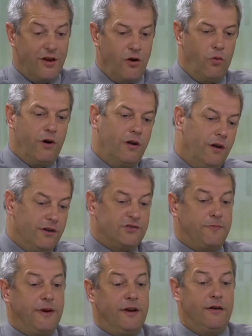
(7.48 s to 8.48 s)
well, it's
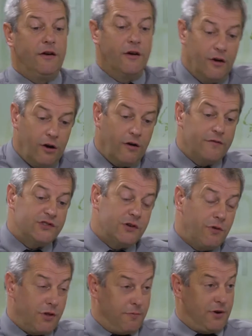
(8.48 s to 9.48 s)
been obviously
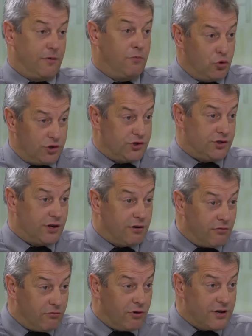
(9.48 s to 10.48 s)
with a bit of moisture
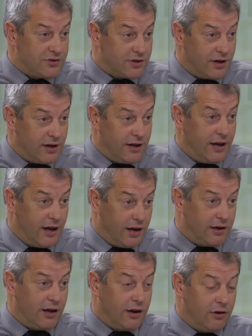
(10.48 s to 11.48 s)
recently,
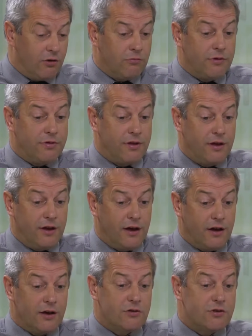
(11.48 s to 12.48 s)
along with the
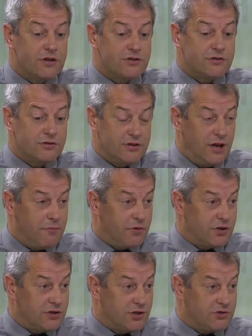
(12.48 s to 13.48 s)
increased
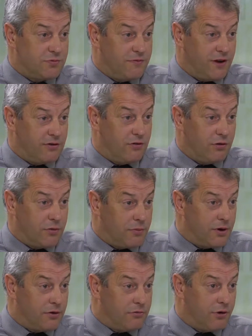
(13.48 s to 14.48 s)
temperatures, we've had quite a
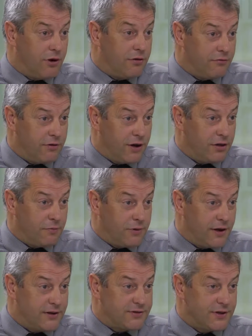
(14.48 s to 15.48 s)
bit of growth around the
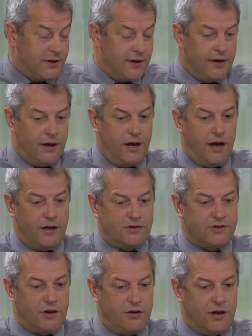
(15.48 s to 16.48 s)
place, and
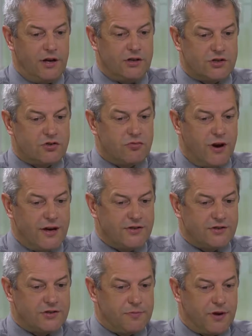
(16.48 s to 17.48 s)
so it just
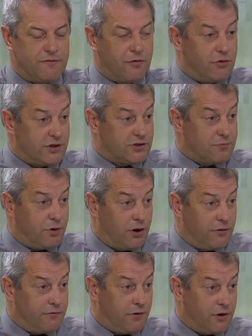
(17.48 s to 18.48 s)
raises a bit of a risk
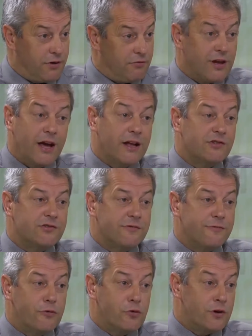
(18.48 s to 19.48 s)
profile in regards to
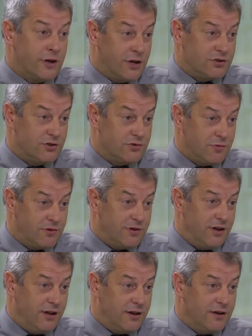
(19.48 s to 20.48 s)
fawning issues with
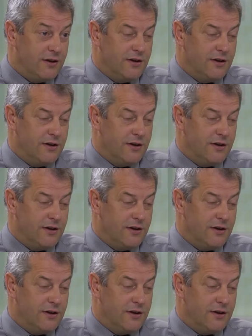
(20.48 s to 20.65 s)
deer.